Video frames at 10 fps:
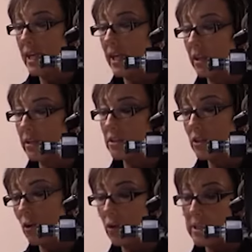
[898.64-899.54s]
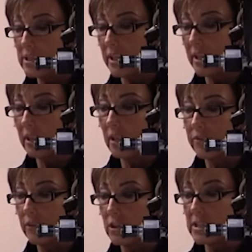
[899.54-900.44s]
dated. The decor is dated. Our
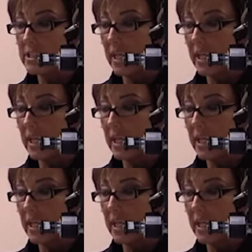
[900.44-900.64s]
food is